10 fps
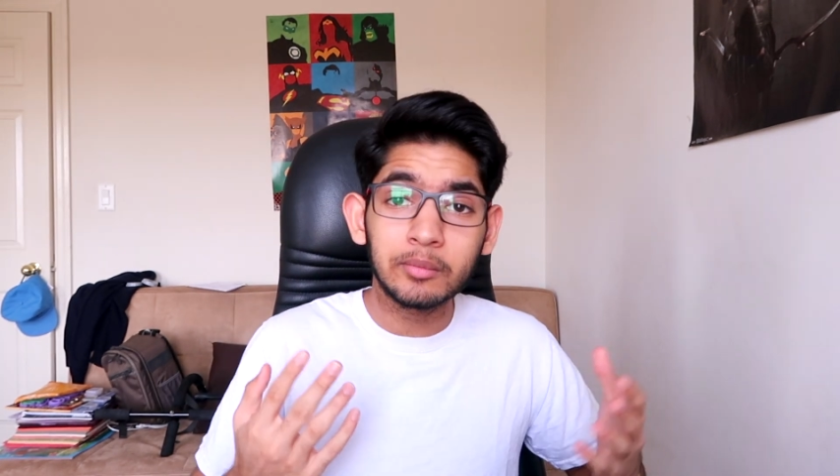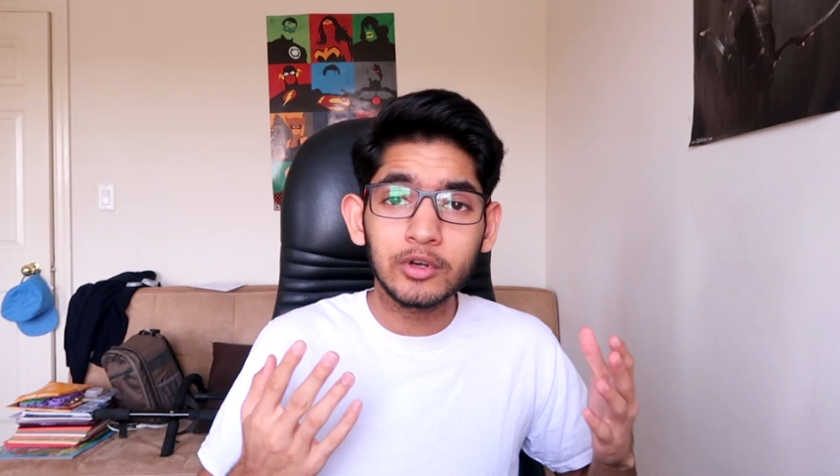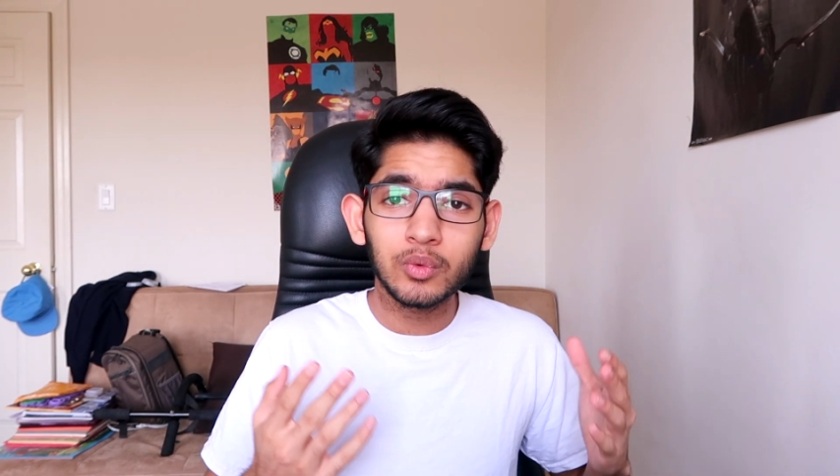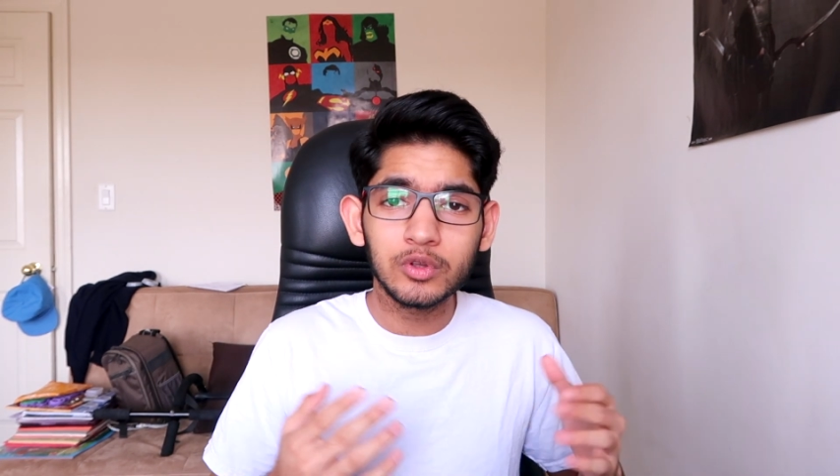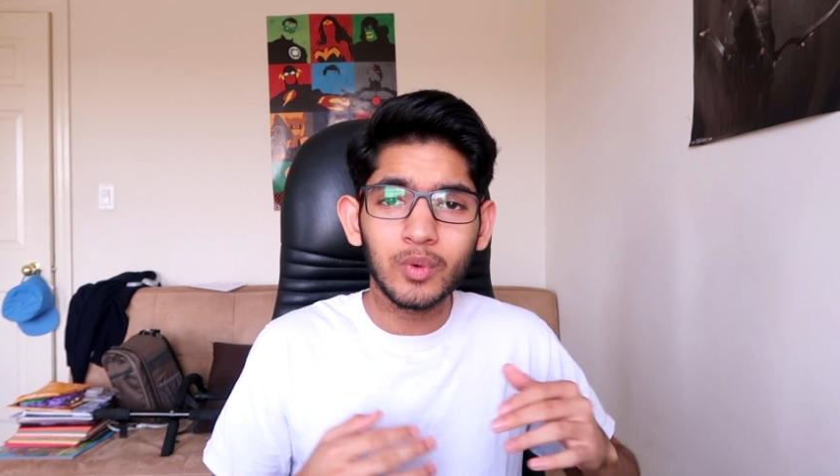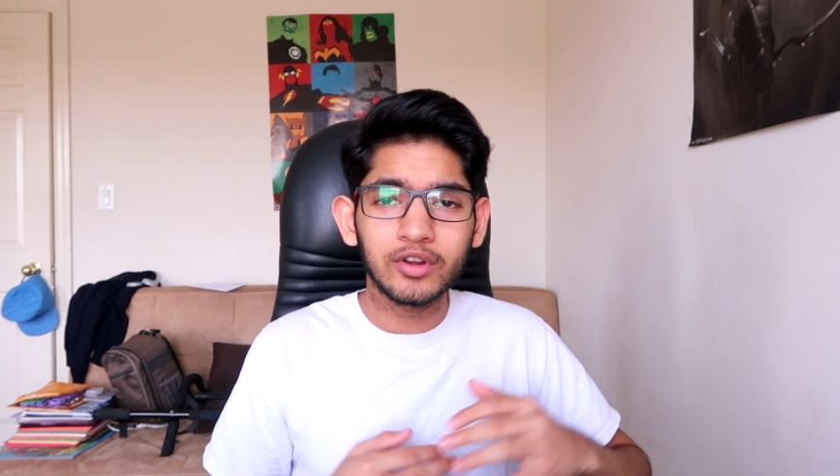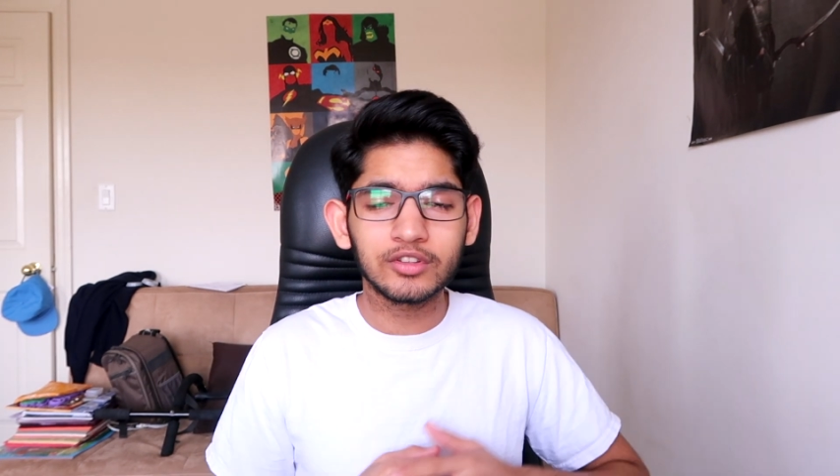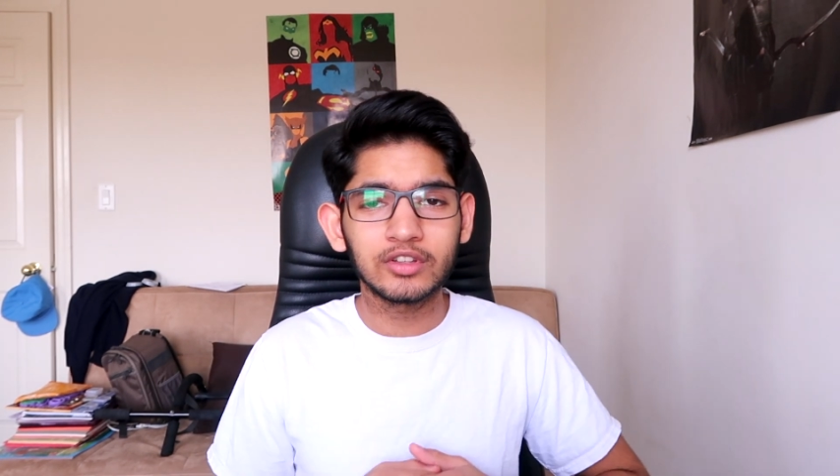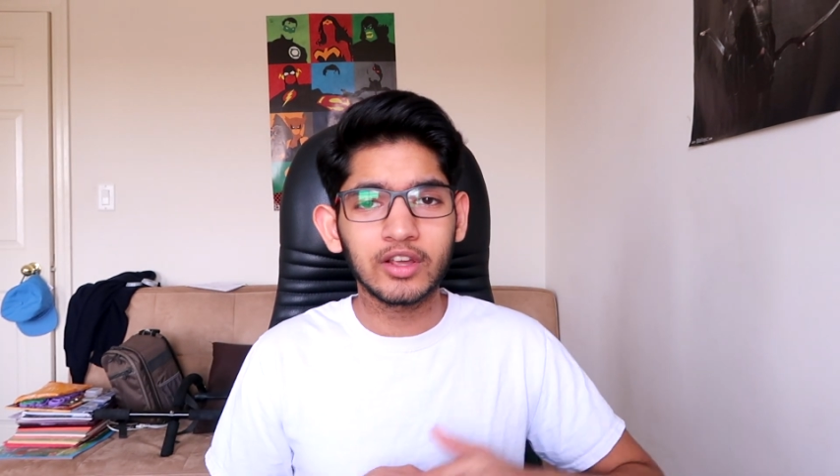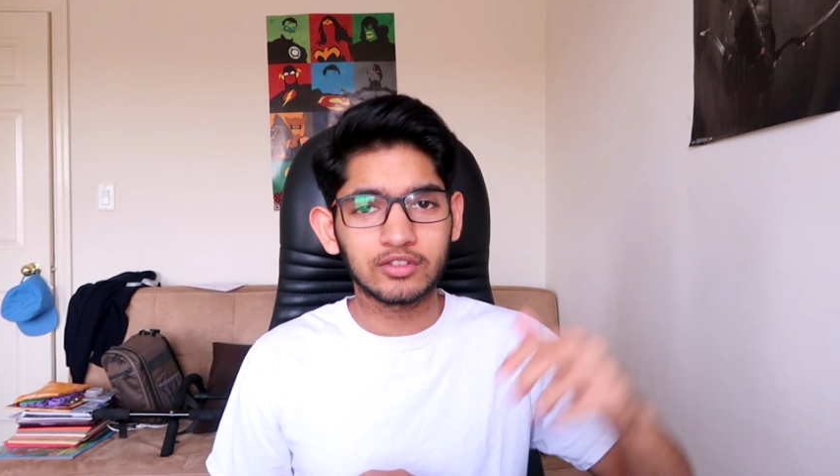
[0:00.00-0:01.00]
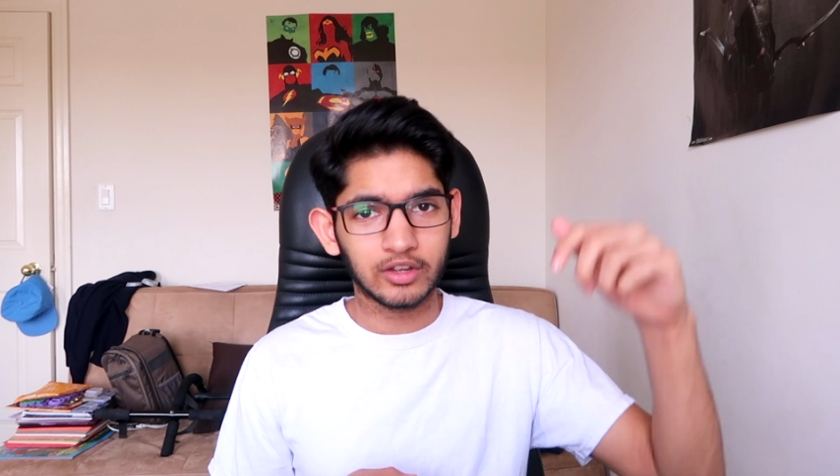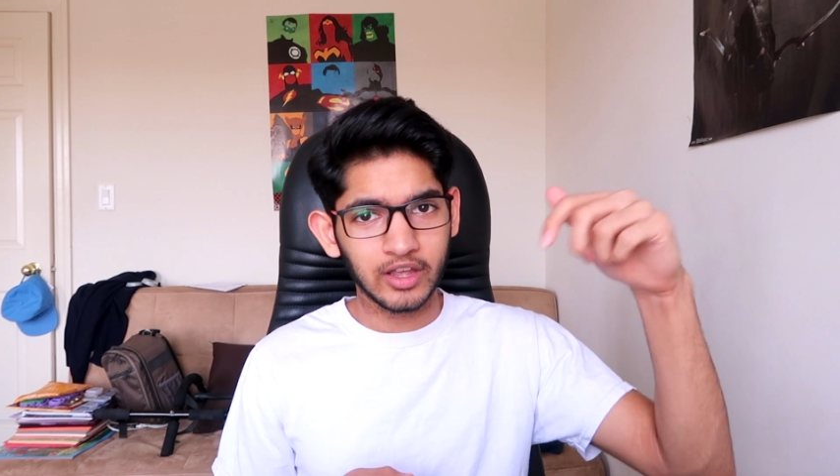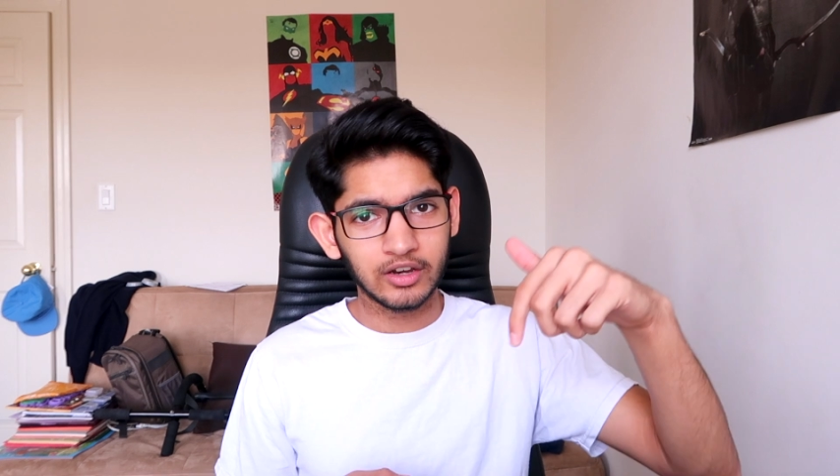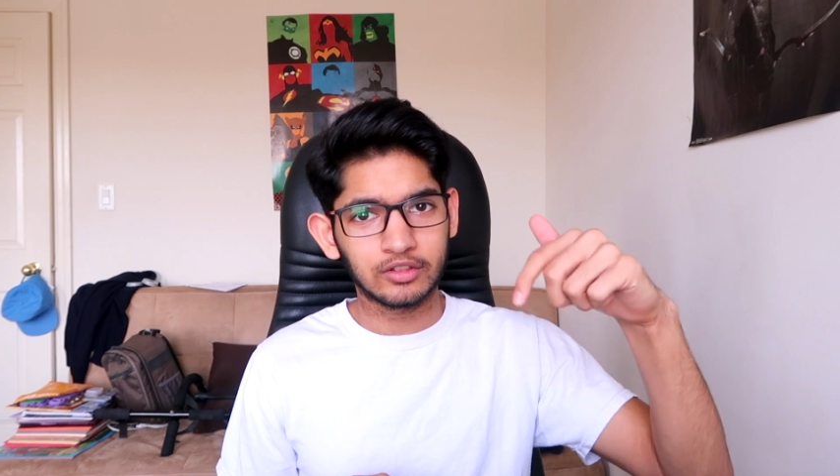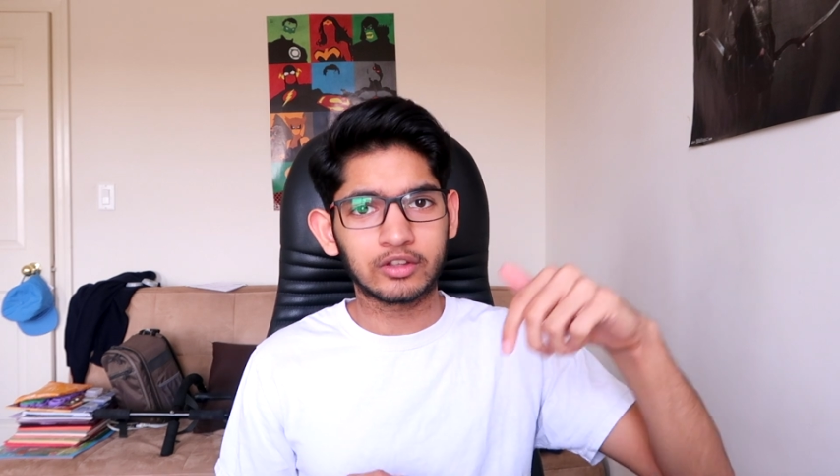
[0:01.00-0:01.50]
Let me know what you want to see next,
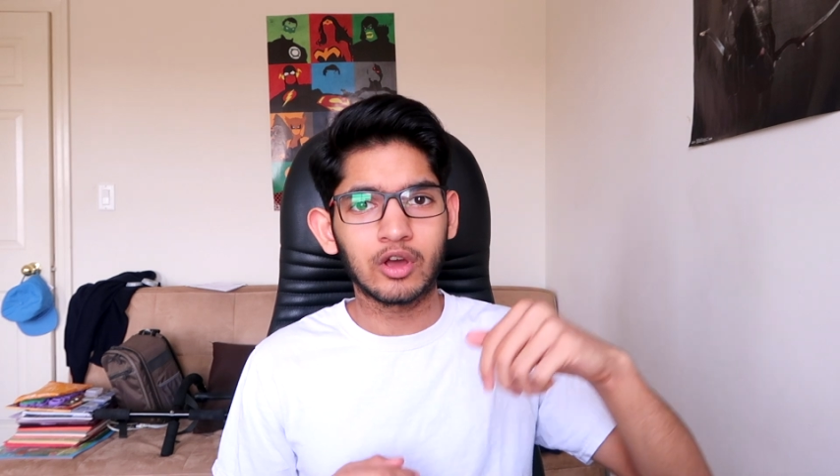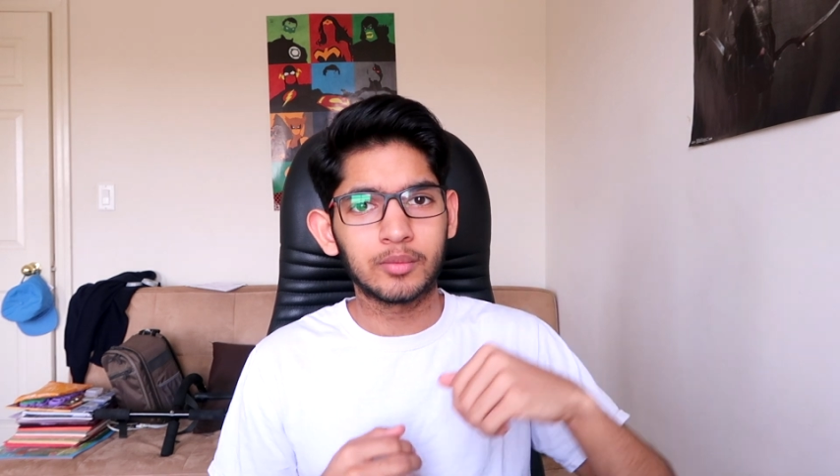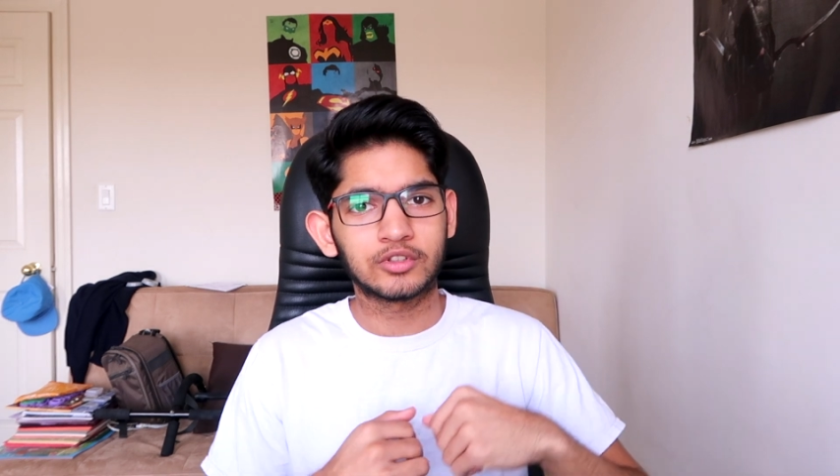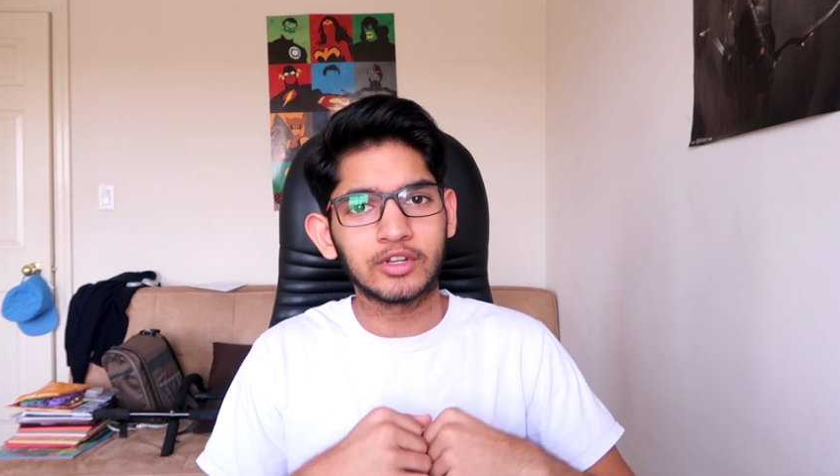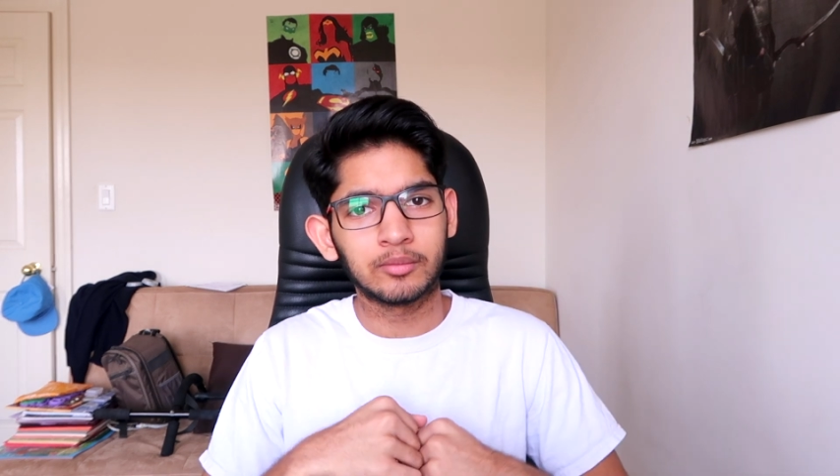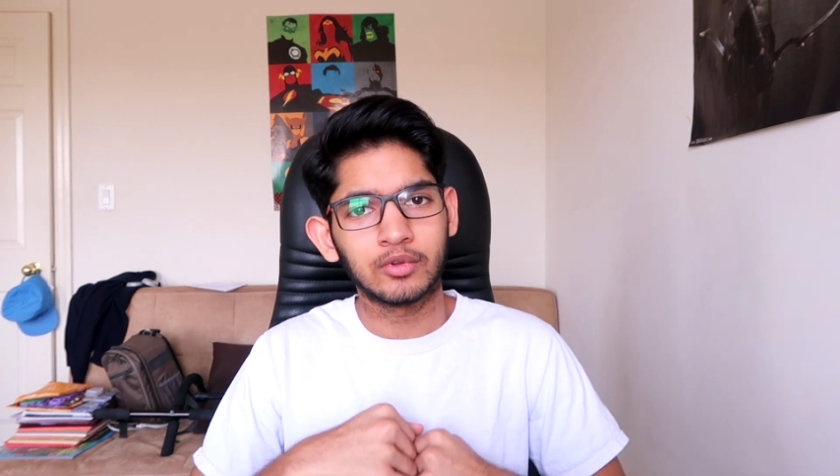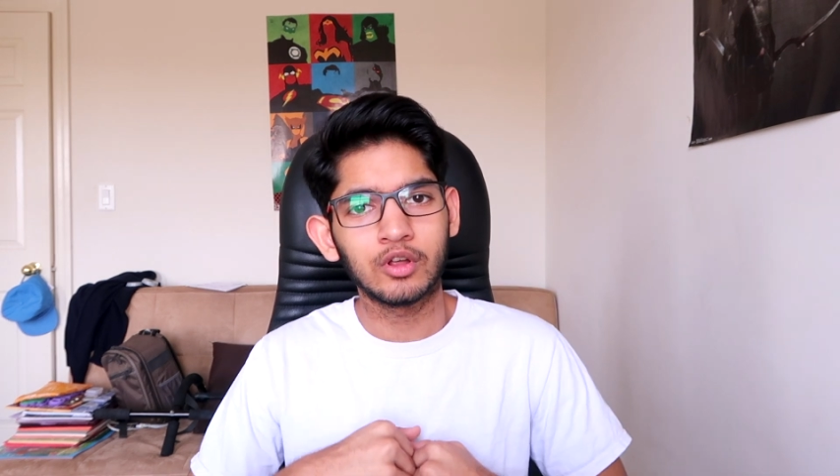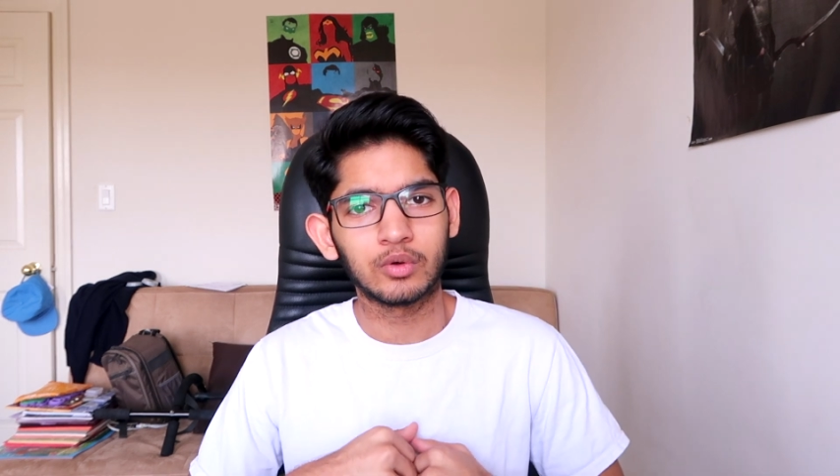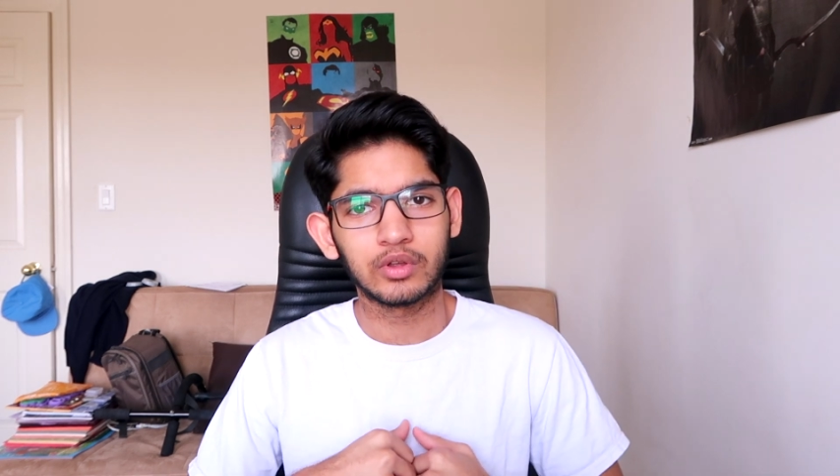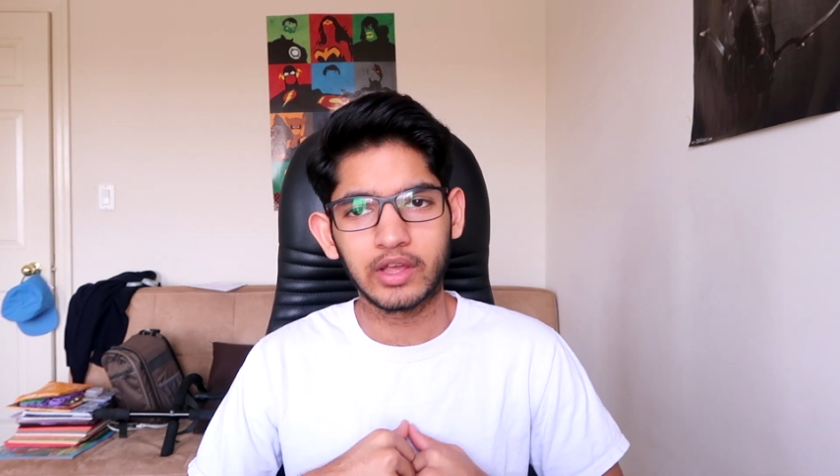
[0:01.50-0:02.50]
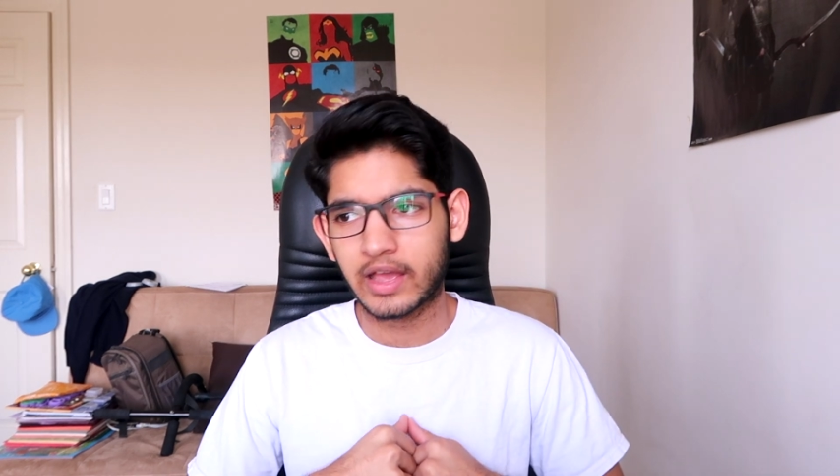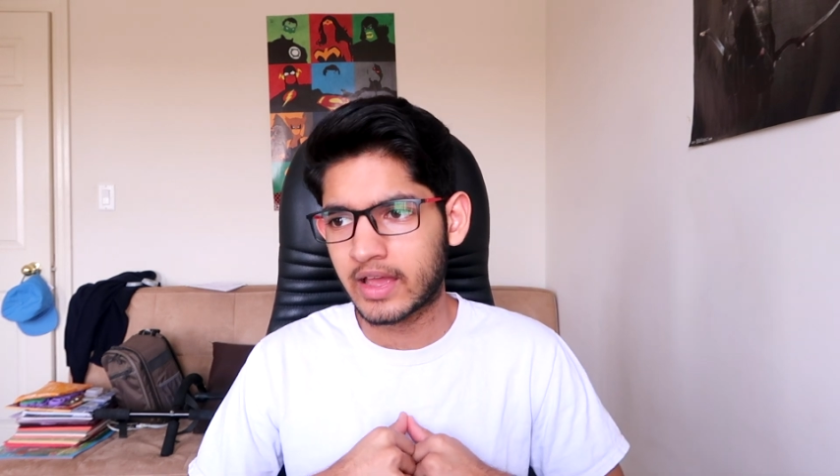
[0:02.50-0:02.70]
again, in the comments down below.